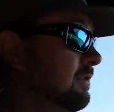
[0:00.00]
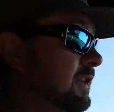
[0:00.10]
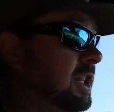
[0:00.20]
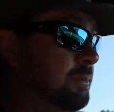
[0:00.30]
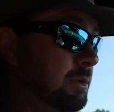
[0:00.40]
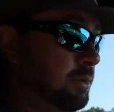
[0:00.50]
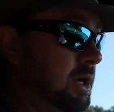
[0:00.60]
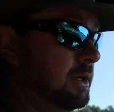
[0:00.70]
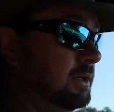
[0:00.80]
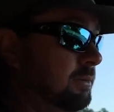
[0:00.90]
and development
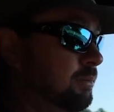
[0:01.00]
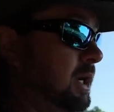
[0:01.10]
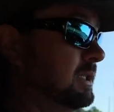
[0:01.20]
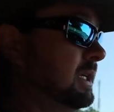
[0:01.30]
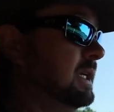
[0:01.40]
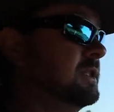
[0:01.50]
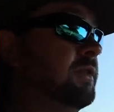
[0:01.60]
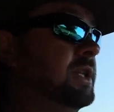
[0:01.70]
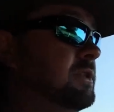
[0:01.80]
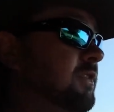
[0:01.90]
process
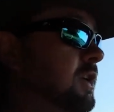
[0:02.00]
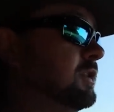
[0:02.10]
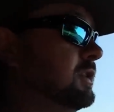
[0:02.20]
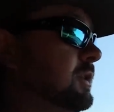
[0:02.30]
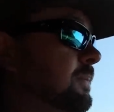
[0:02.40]
for these first